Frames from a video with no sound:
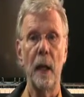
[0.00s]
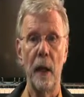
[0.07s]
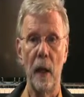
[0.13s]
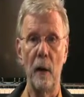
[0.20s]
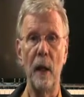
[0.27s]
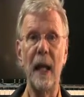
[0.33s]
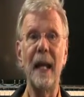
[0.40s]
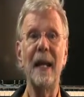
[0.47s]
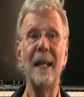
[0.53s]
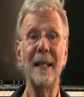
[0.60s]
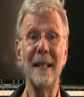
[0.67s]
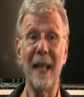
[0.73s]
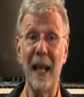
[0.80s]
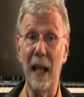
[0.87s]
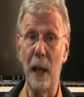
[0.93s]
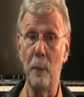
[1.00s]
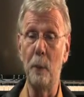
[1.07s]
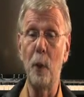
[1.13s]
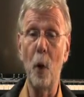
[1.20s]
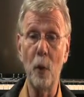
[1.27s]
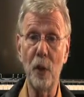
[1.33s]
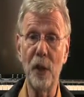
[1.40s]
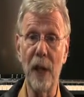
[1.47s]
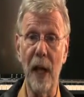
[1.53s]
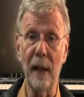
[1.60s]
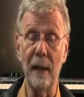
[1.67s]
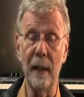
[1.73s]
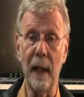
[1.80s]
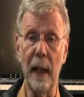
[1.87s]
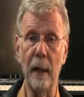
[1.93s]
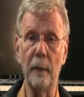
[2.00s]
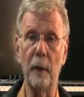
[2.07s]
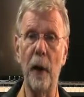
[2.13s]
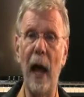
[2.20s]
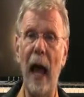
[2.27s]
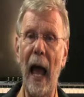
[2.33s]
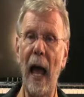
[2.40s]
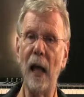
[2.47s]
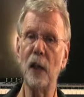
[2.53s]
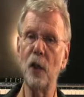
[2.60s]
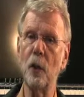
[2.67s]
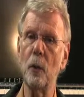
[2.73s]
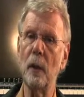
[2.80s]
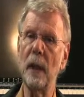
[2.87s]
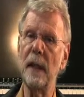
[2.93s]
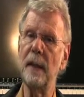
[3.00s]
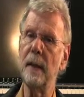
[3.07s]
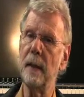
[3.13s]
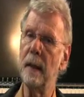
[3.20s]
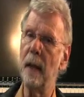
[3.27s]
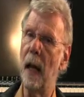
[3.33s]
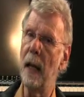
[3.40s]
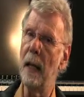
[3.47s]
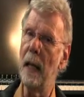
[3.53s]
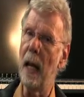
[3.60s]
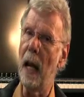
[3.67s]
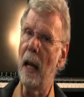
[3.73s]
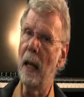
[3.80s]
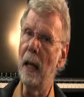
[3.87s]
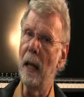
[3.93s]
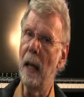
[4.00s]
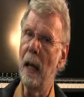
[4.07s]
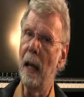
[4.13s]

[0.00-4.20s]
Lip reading: There is an approach technique for actually studying